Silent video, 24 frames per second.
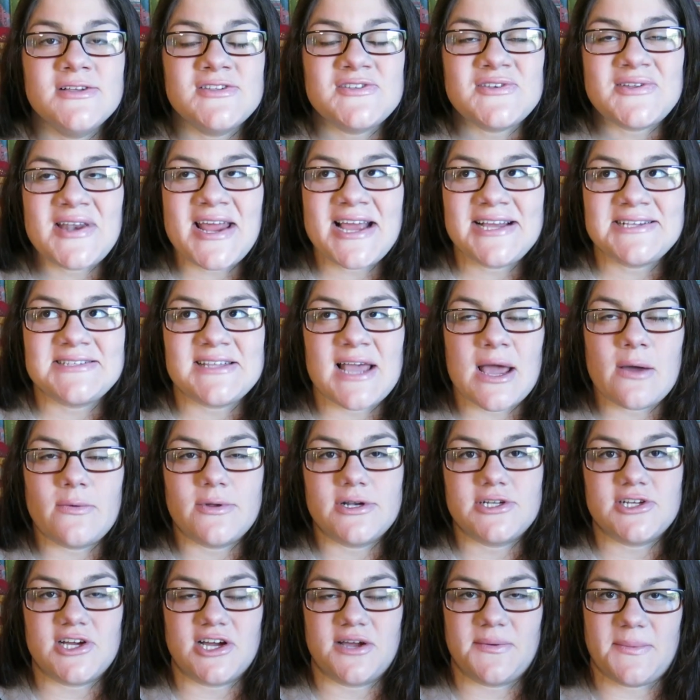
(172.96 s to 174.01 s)
So next, I
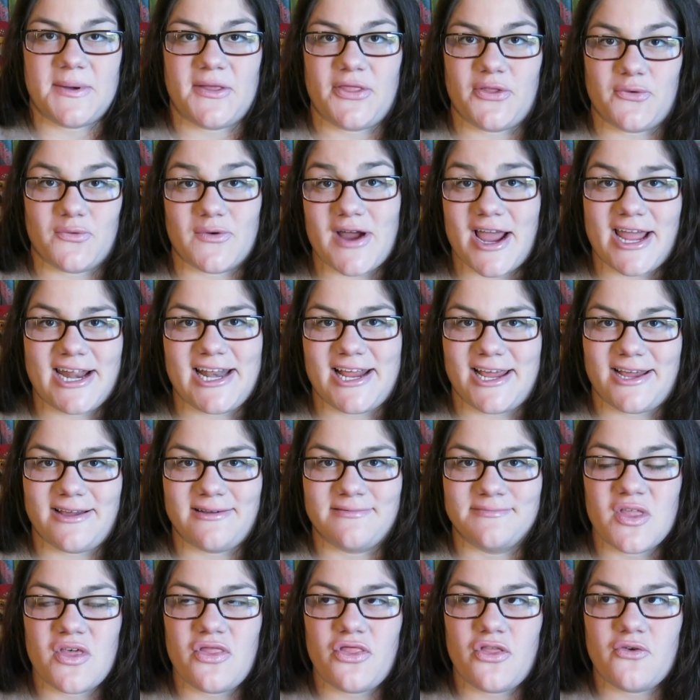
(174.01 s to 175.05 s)
want to talk about the
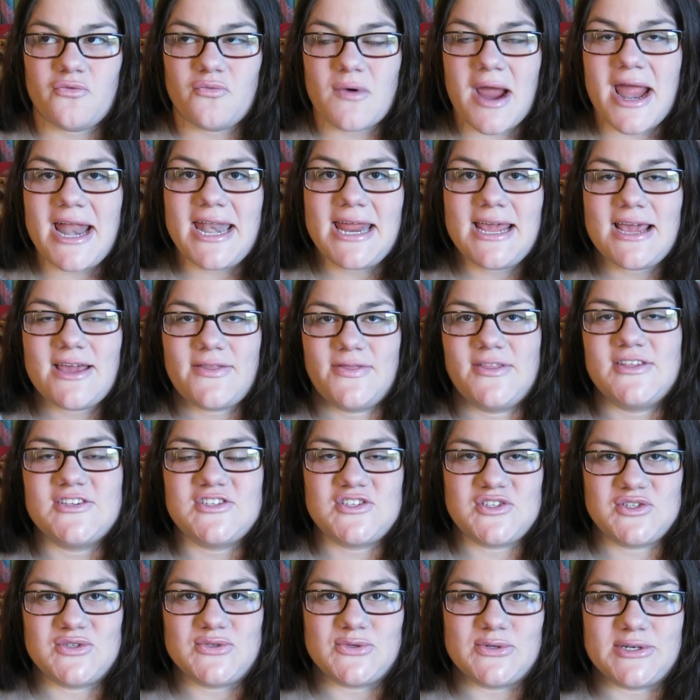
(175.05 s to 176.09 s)
writing. The writing in this
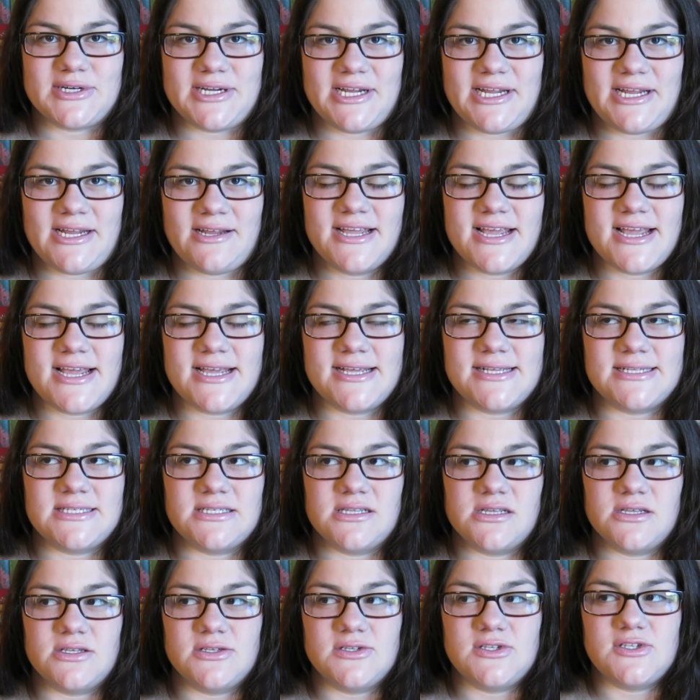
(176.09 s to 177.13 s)
story
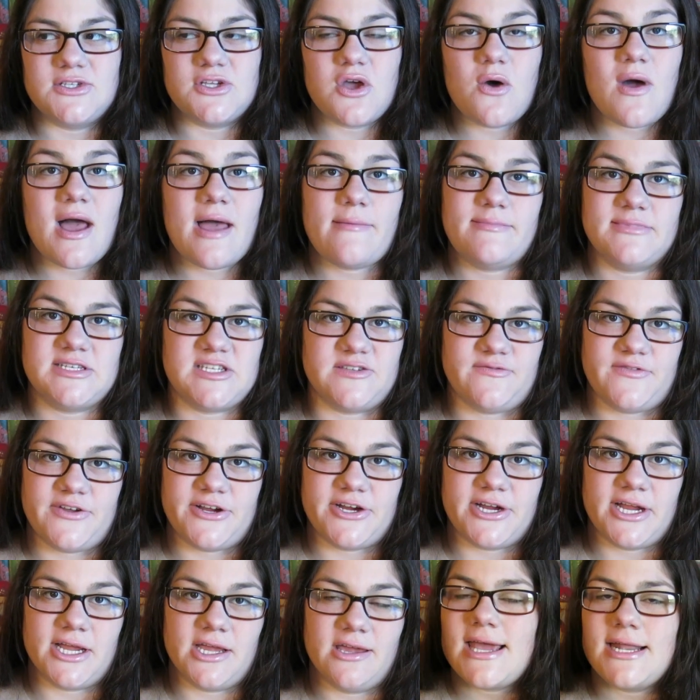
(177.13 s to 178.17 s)
is so
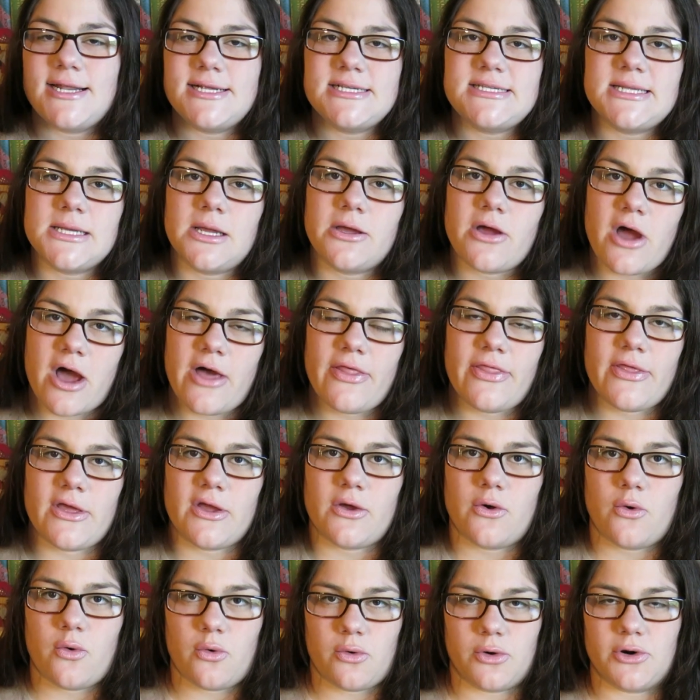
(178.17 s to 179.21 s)
atmospheric. It is a
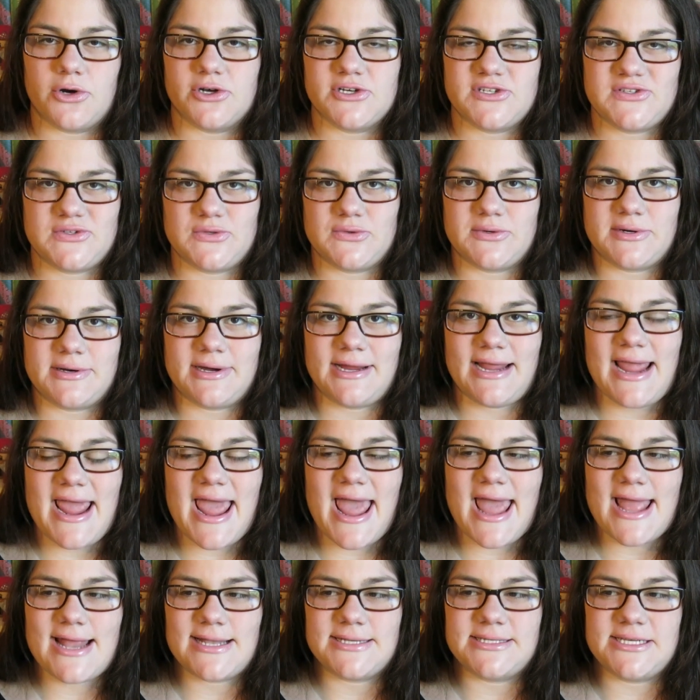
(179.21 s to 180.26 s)
gothic horror story,
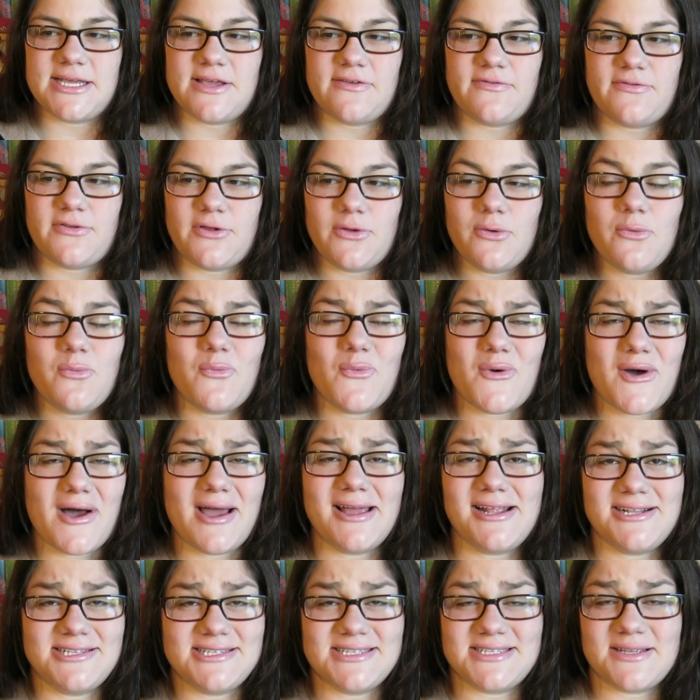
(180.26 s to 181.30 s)
and if you
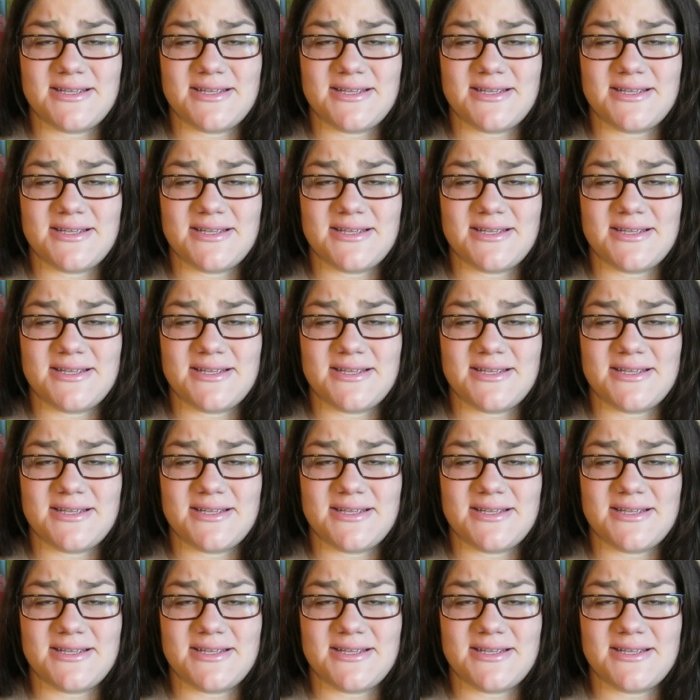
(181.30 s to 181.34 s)
want